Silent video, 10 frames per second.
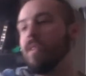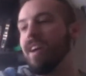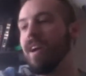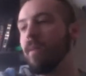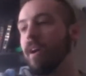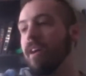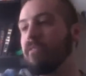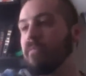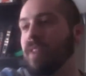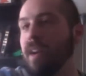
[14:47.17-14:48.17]
I've
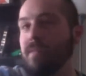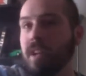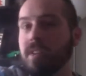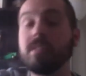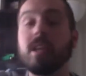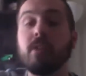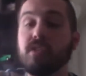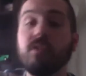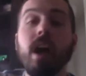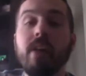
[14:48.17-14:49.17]
done it since I was
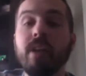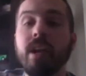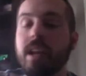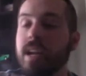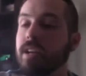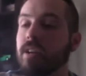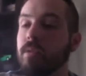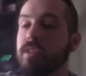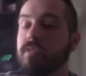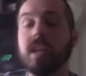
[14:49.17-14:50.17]
5, and I
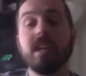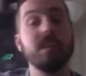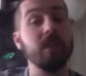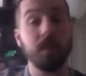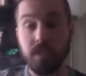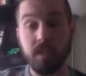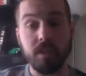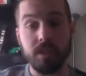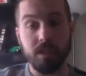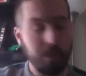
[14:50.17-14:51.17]
always have taken it very
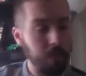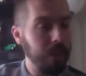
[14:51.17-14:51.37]
seriously.